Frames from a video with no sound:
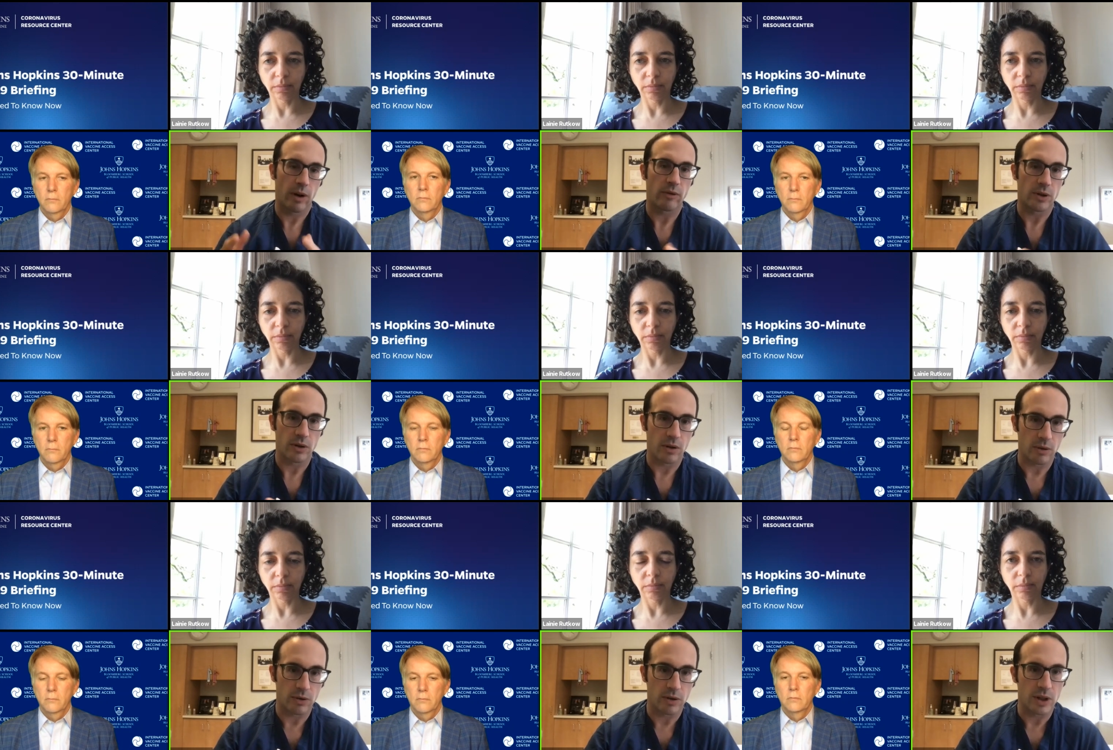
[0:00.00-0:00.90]
Speaker 1: reference to
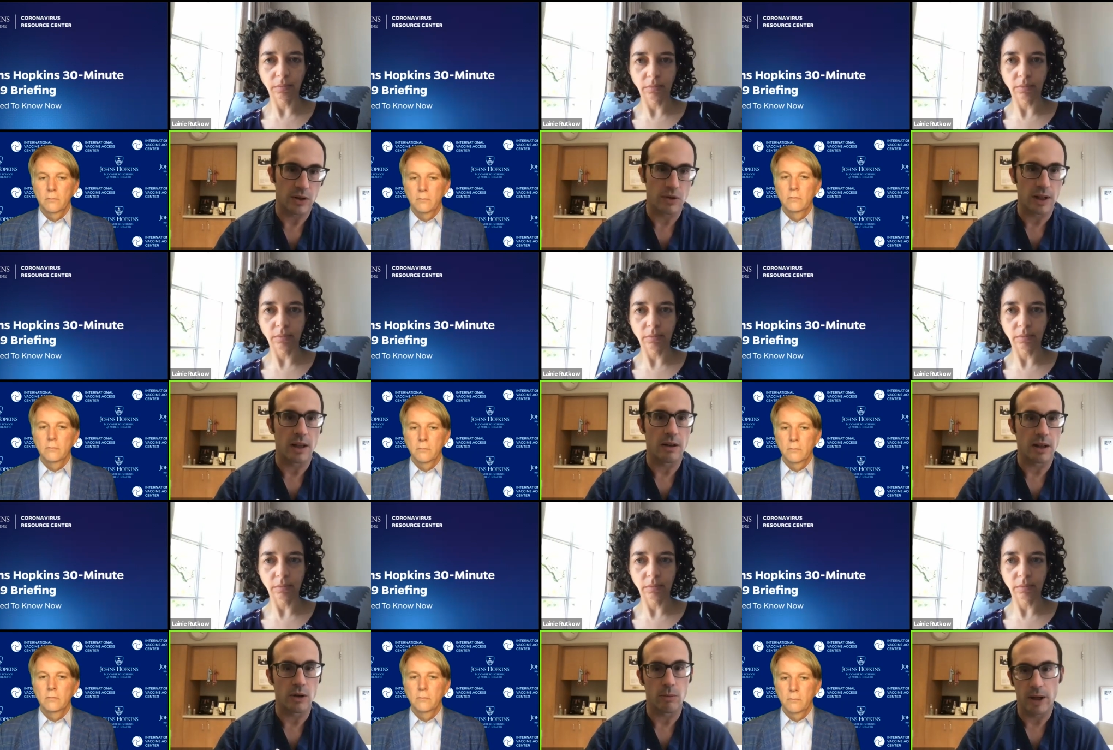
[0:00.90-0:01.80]
those diseases
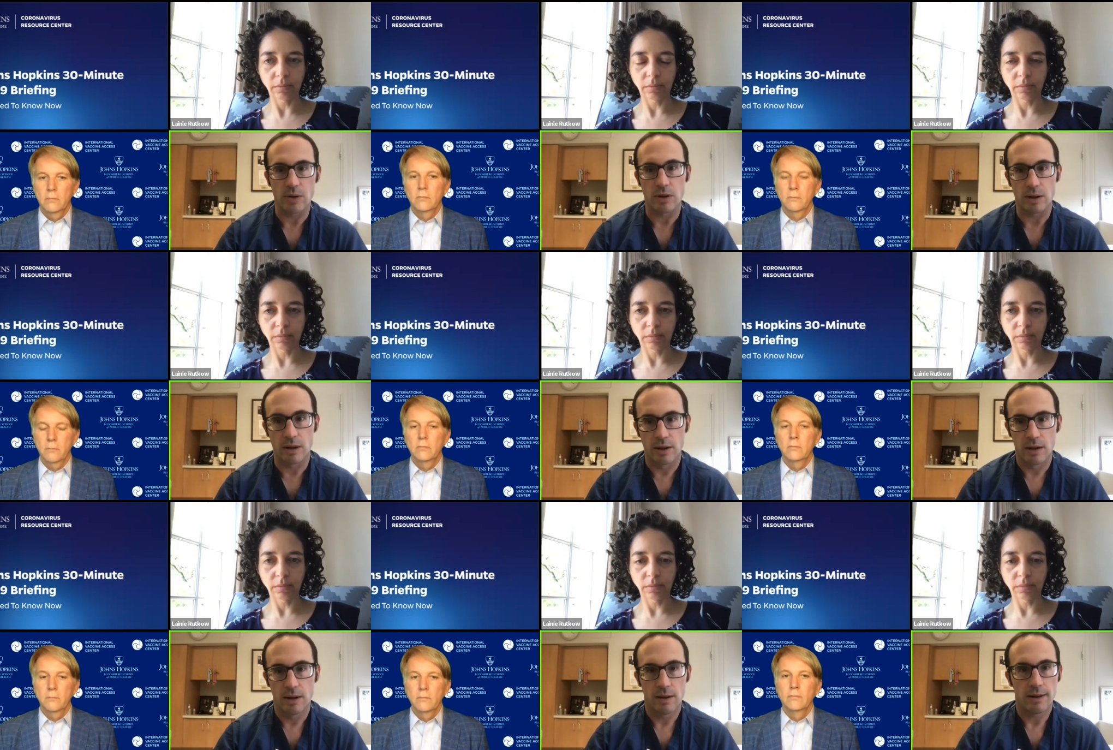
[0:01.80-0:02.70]
that you mentioned.
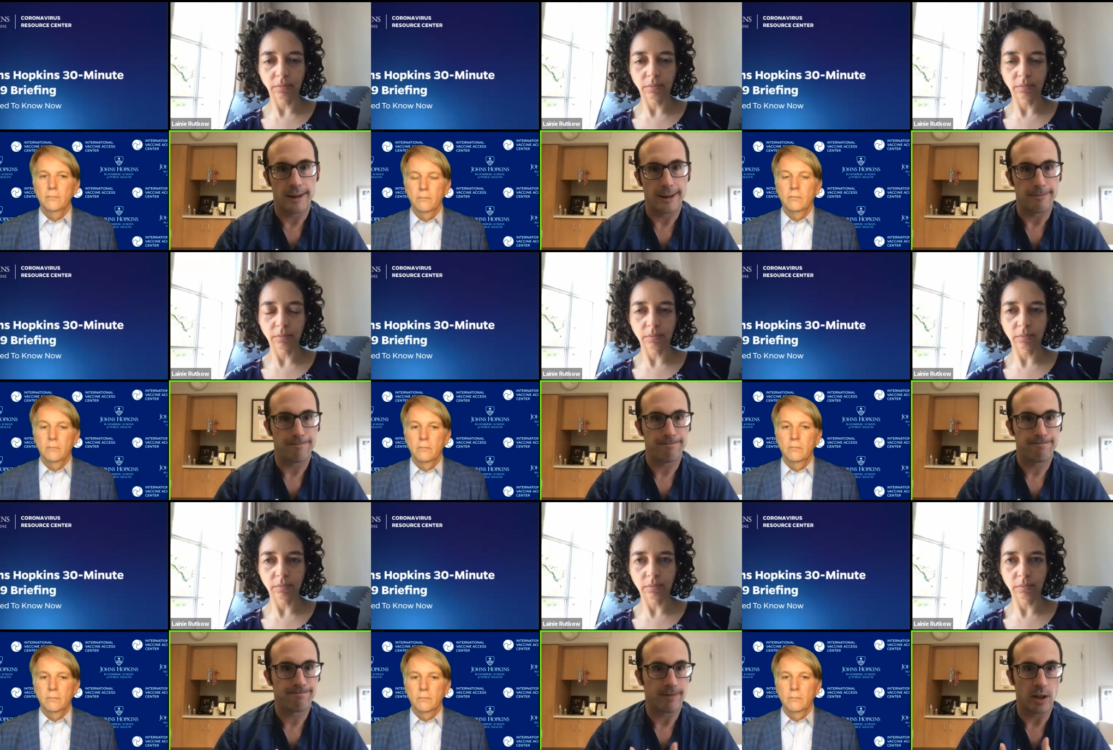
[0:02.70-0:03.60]
I
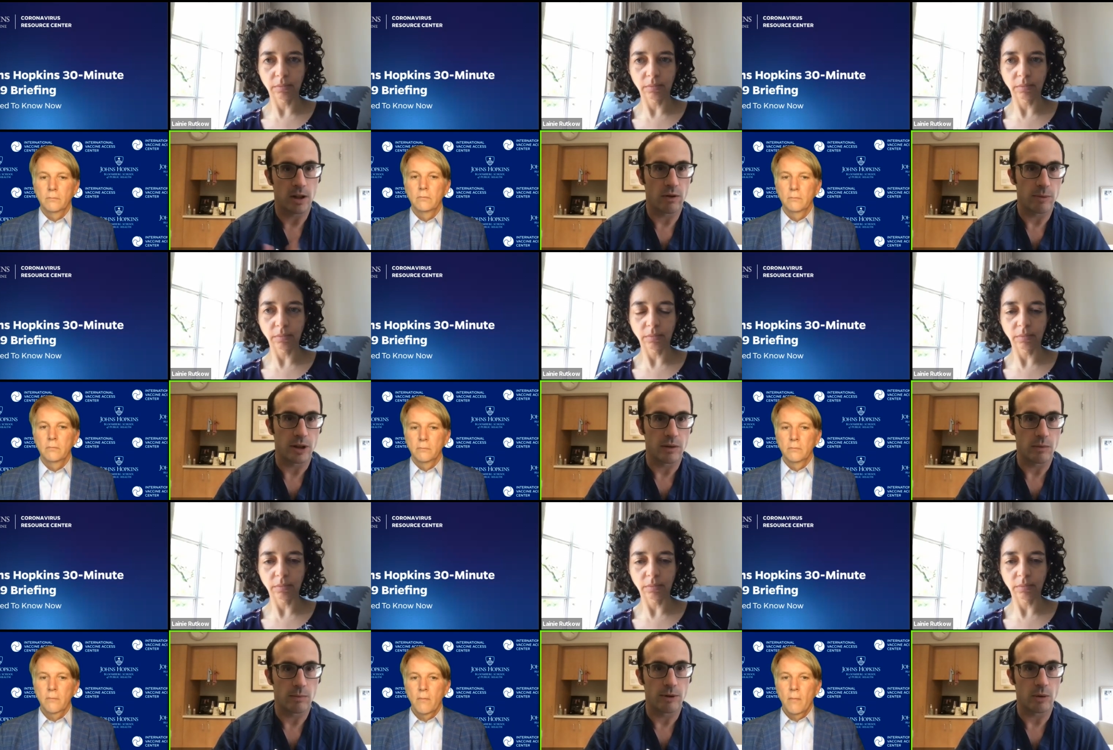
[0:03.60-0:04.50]
don't know if
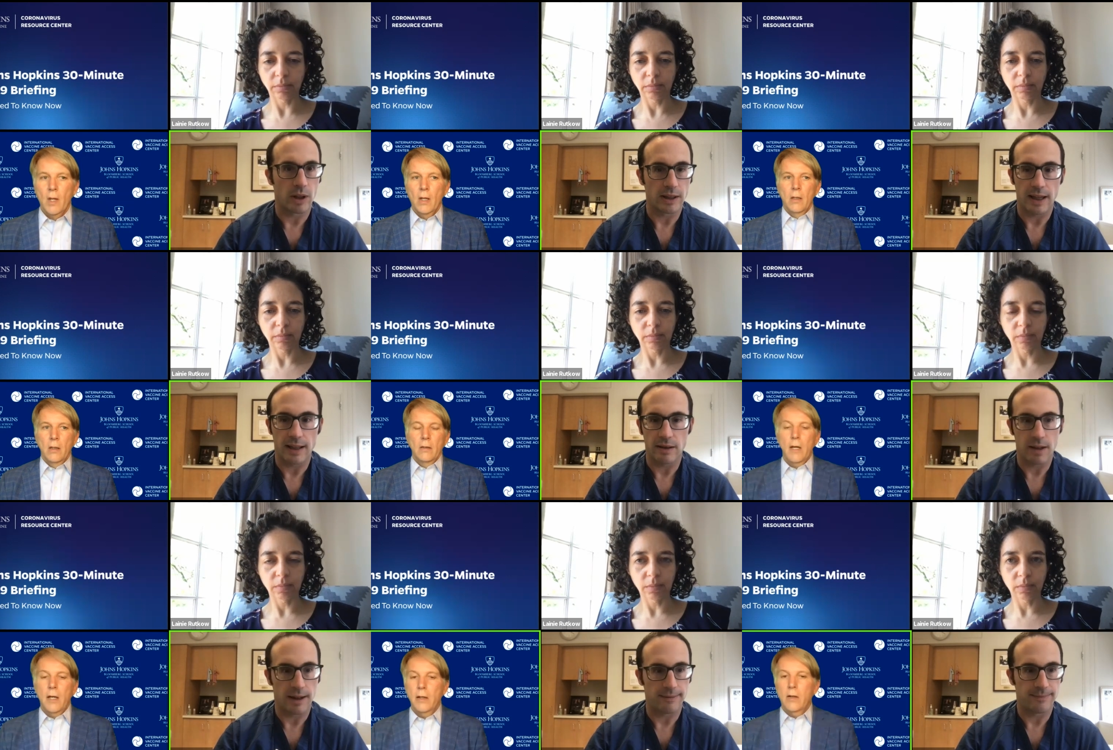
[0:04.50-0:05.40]
Bill would like to add
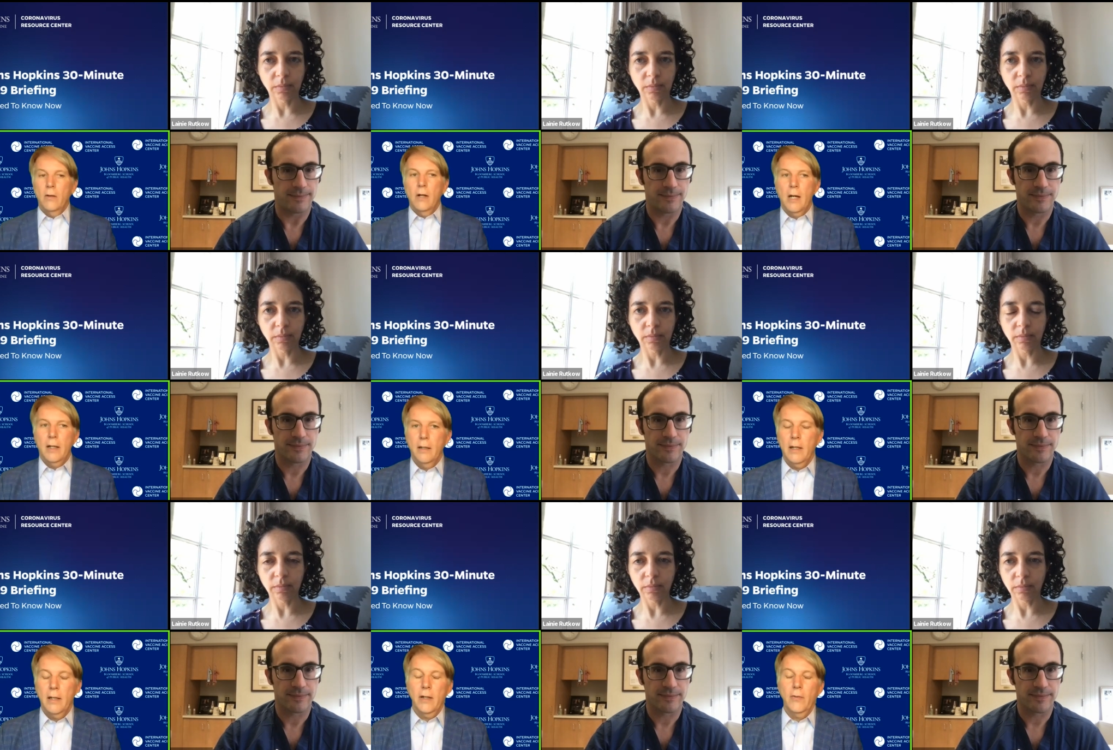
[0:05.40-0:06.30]
Speaker 2: to that. Yeah, no,
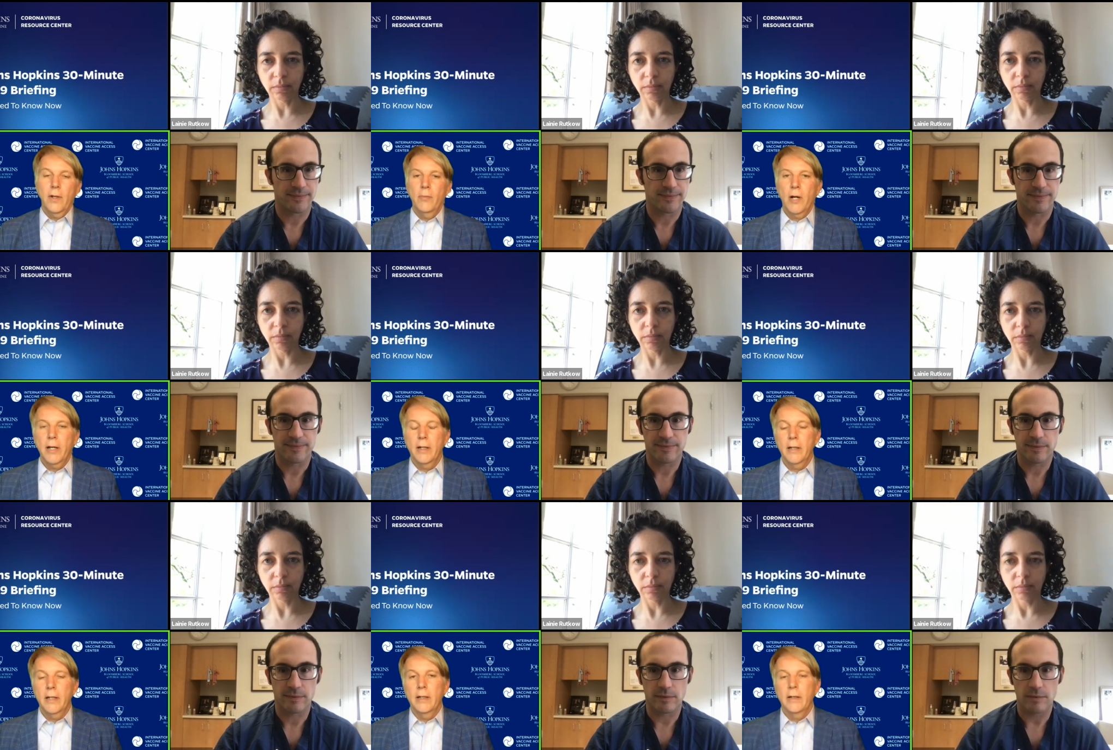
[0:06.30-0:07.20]
I agree,
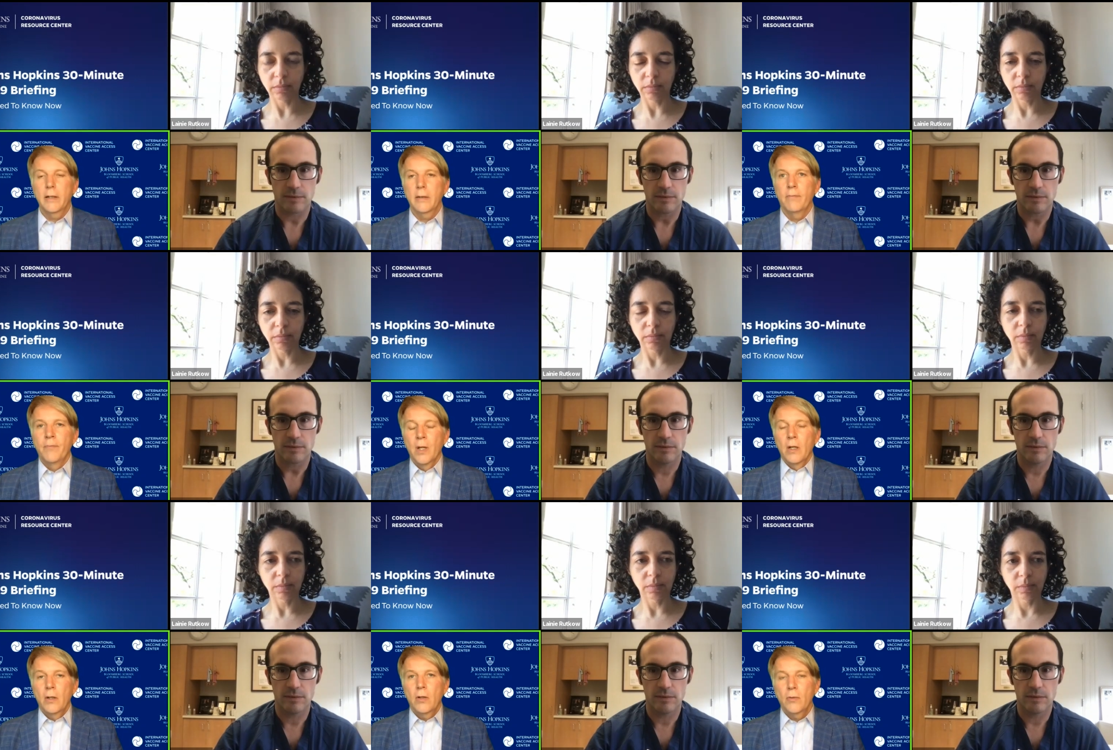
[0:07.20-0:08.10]
Brian. And
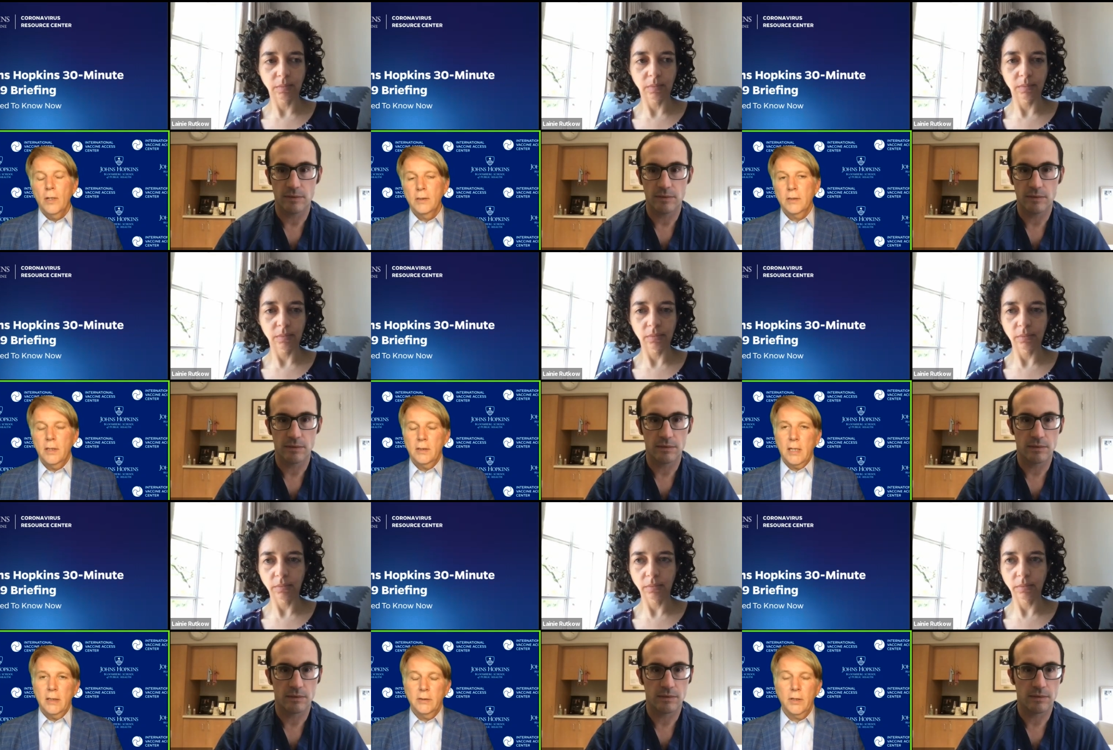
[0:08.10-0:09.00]
these
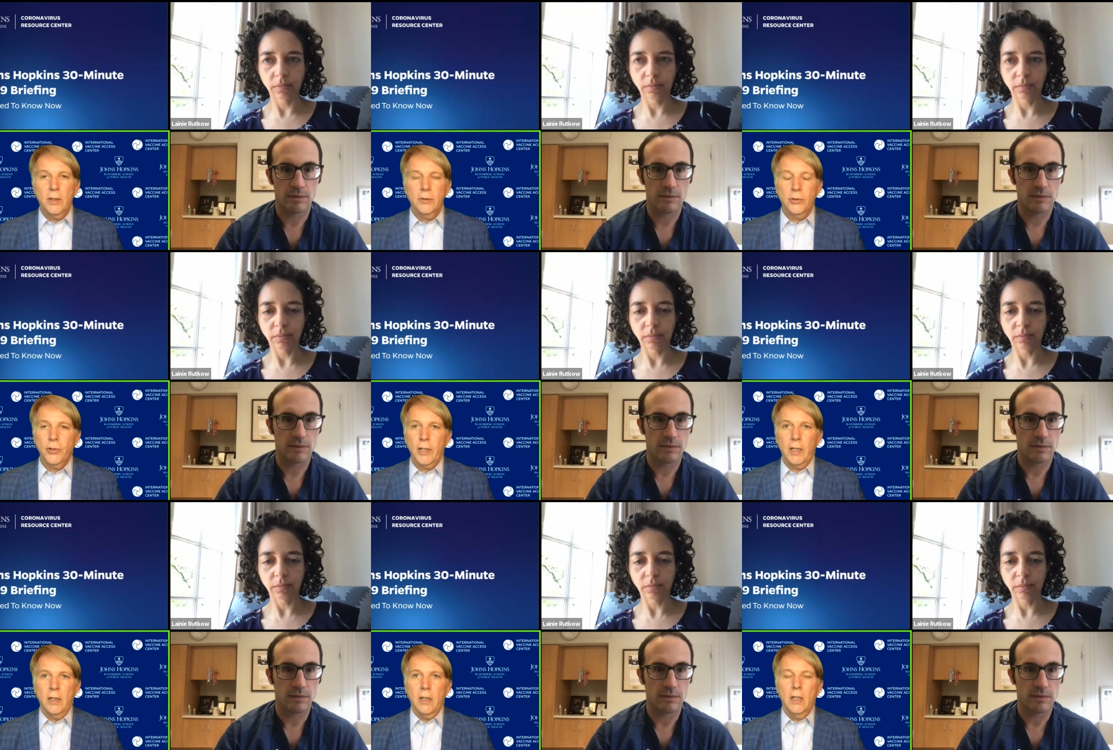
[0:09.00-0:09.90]
kinds of things are
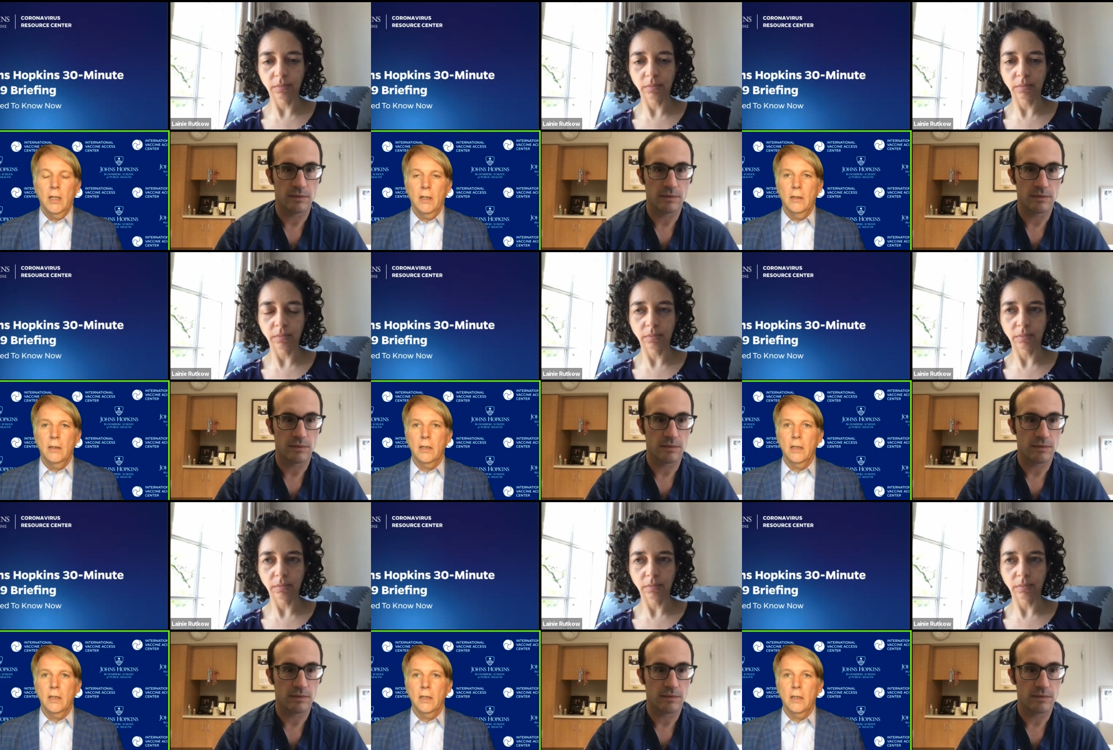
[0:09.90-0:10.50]
tricky, and